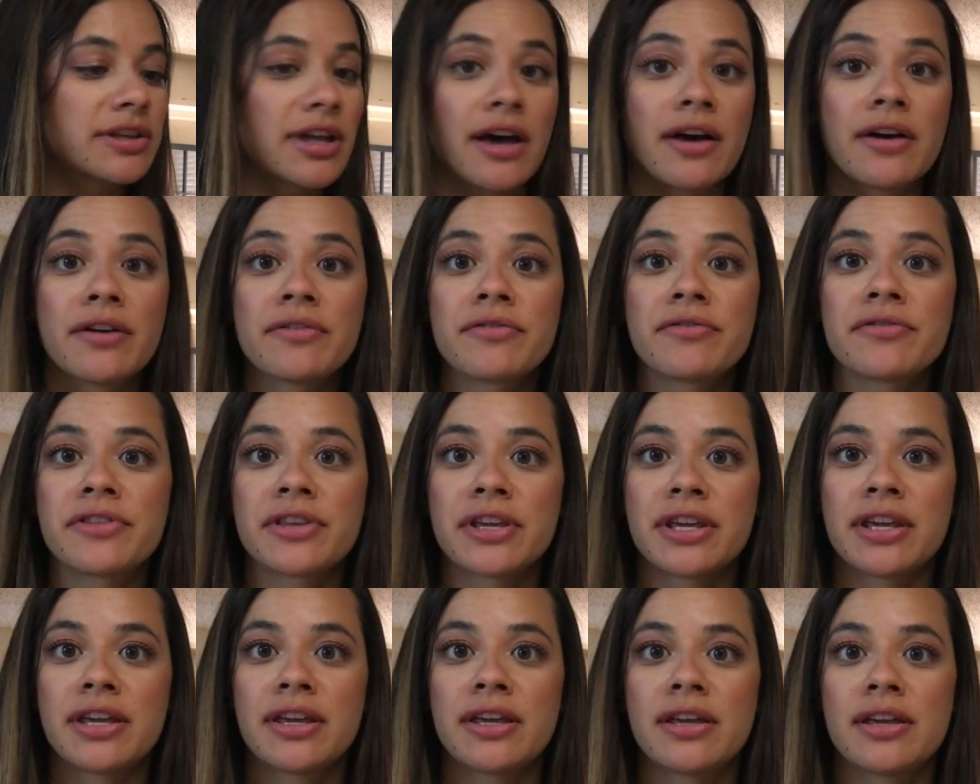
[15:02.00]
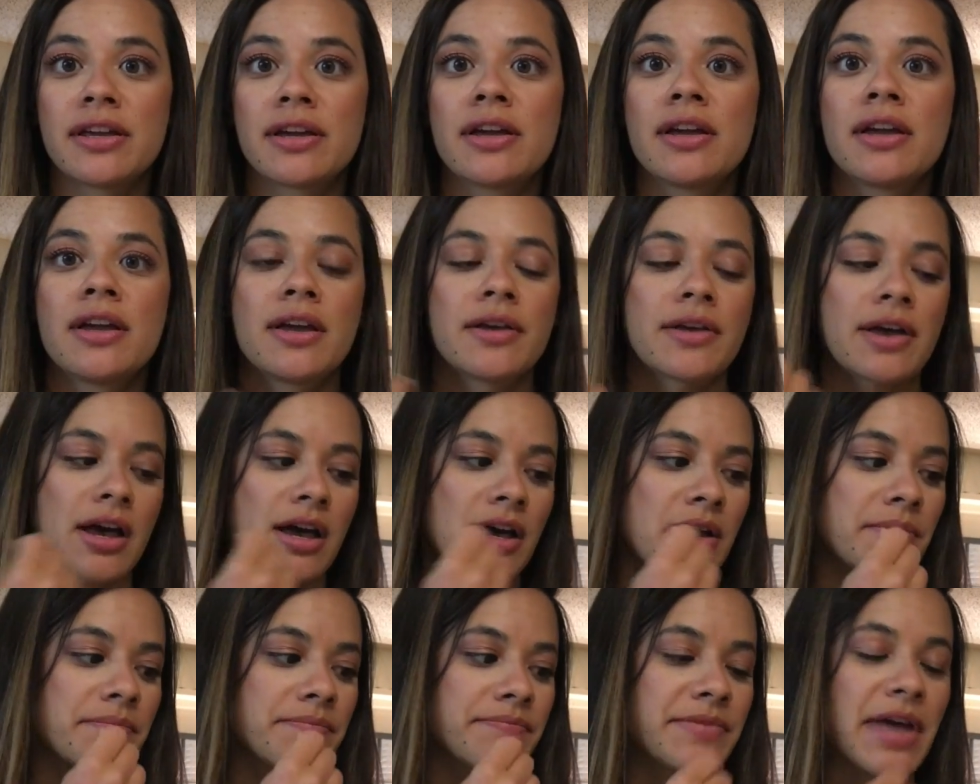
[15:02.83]
love the
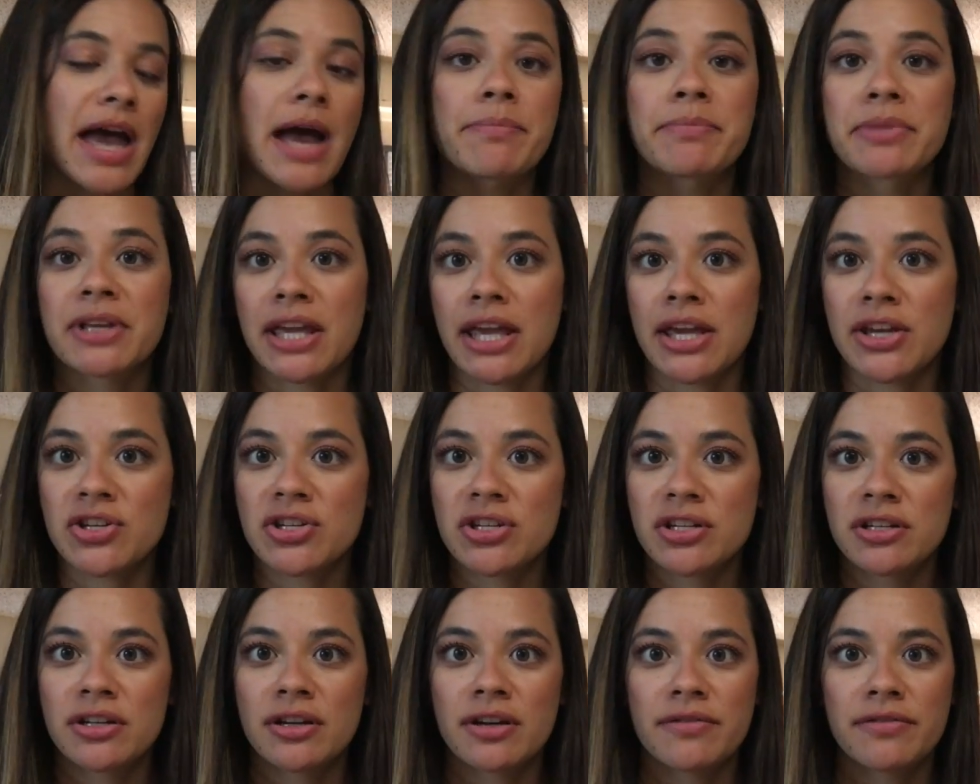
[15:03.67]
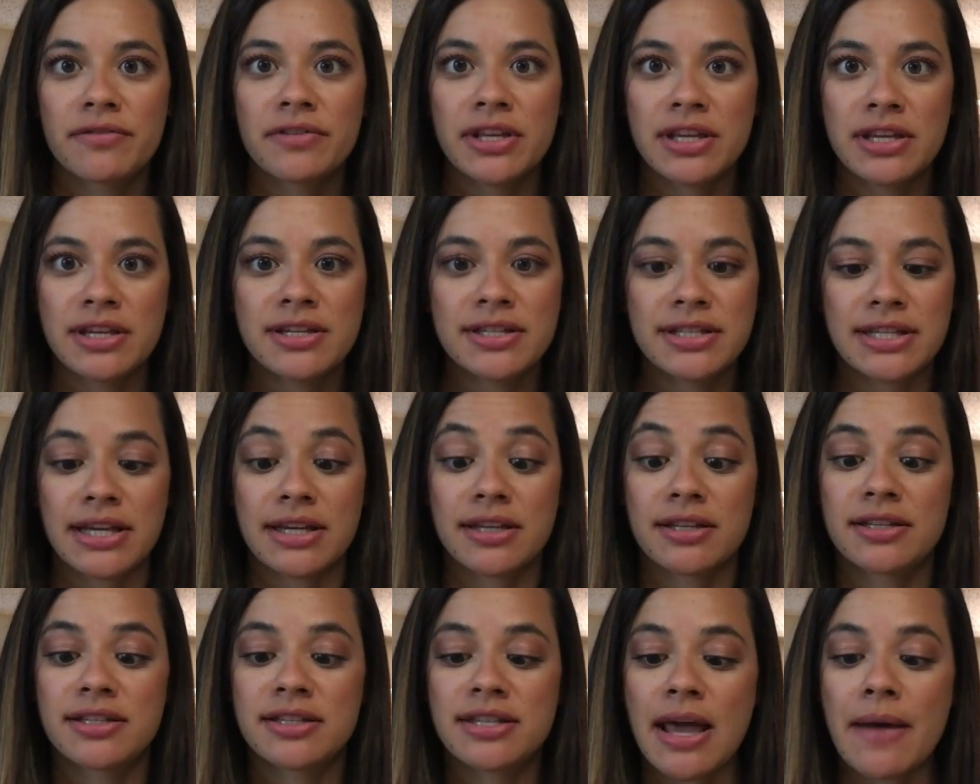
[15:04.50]
application of these,
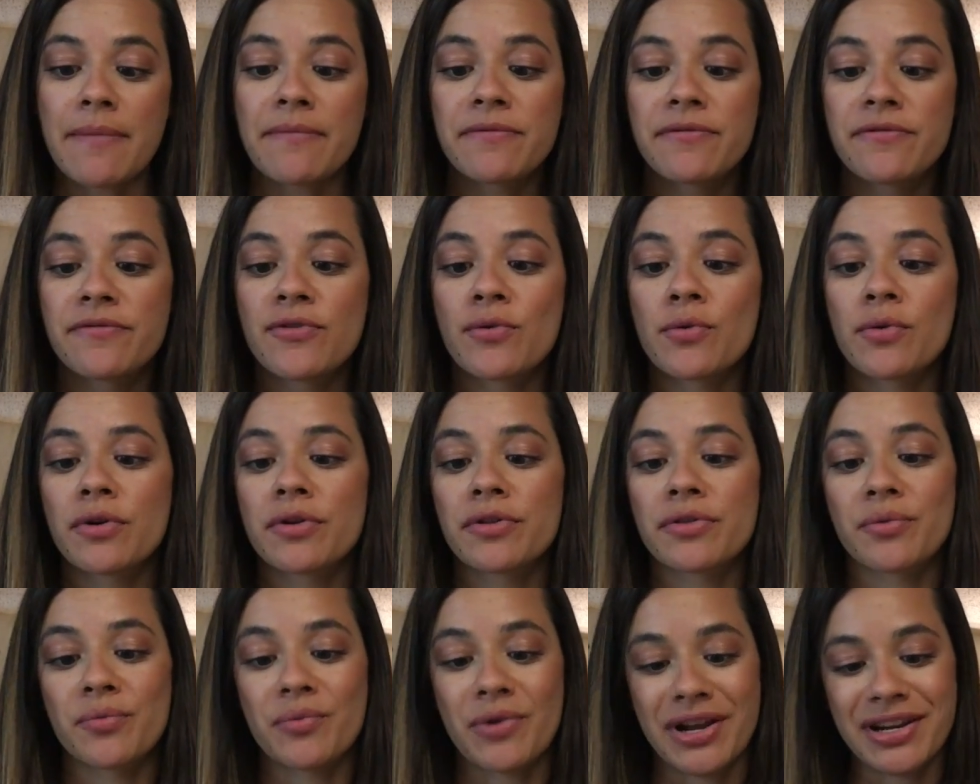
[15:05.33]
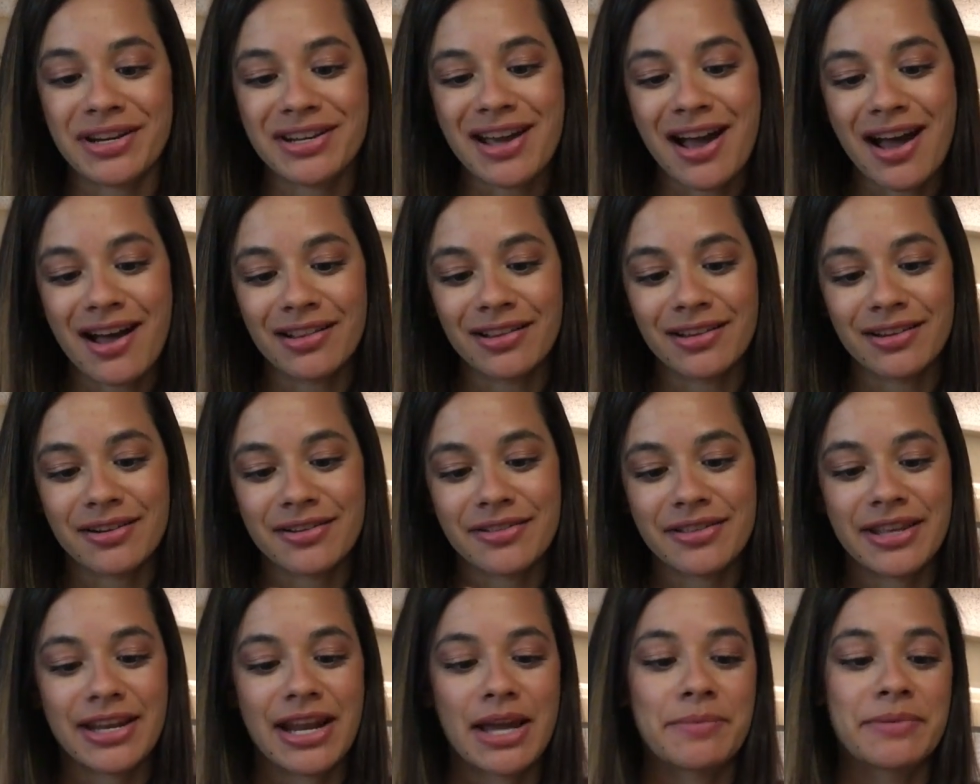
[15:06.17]
except for the one color
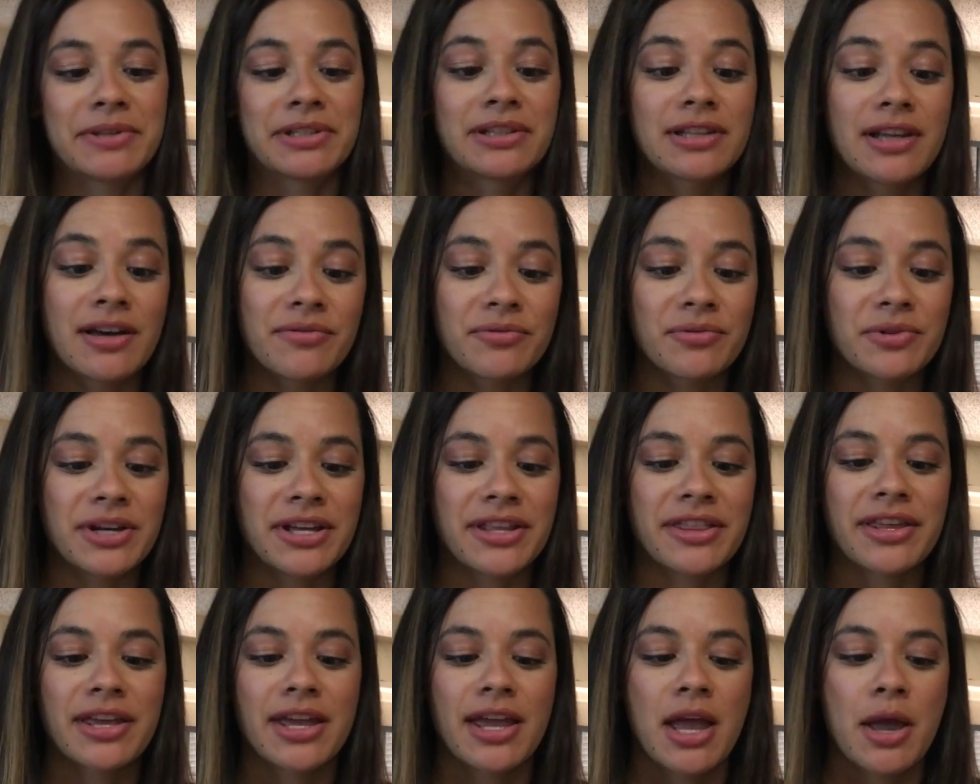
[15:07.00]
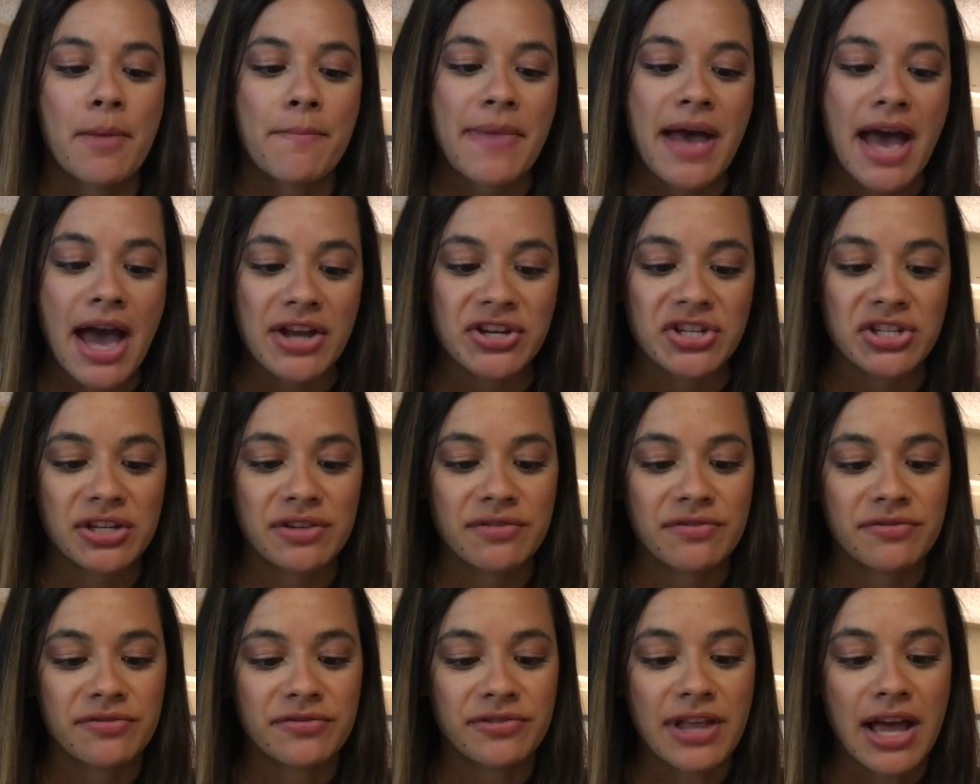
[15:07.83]
that I'm in love with,
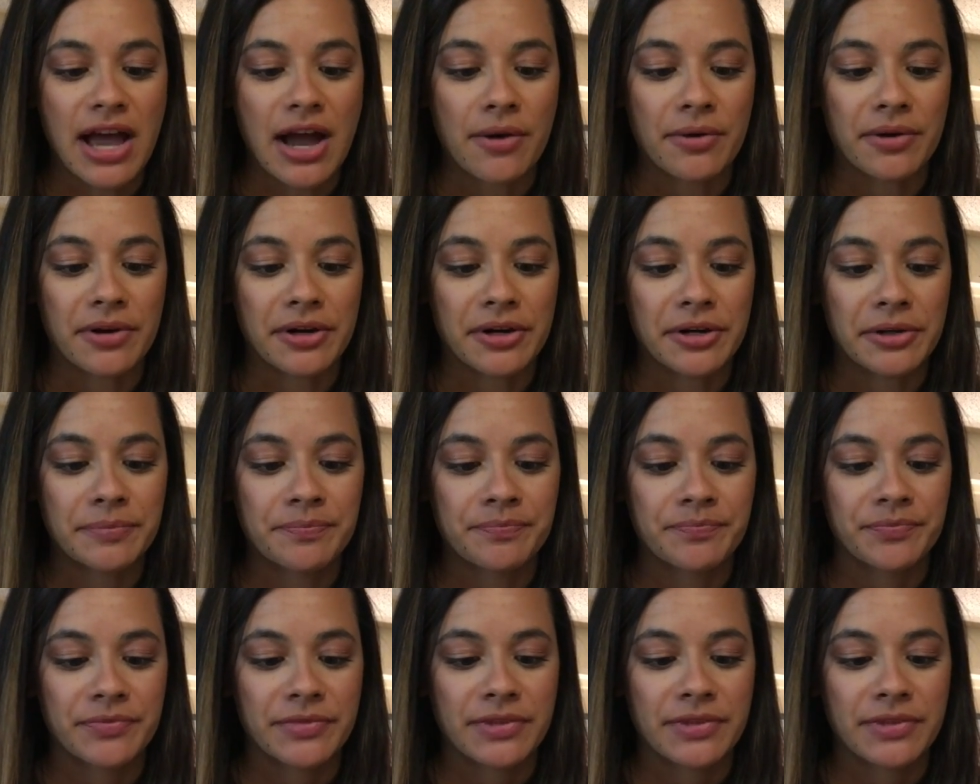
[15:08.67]
Passion Flower,